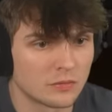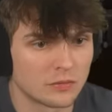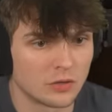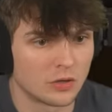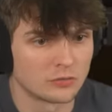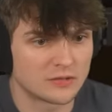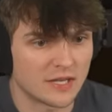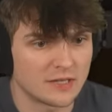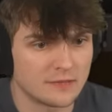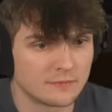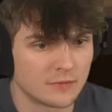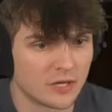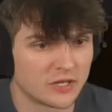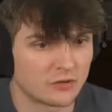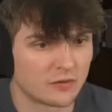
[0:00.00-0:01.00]
Okay,
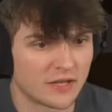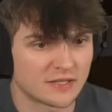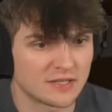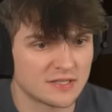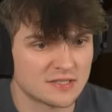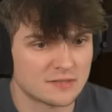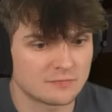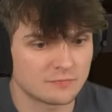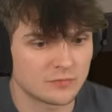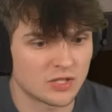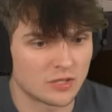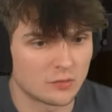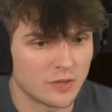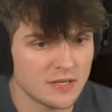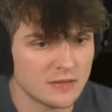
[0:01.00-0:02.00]
I don't like this. Get
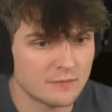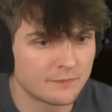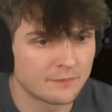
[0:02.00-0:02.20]
away.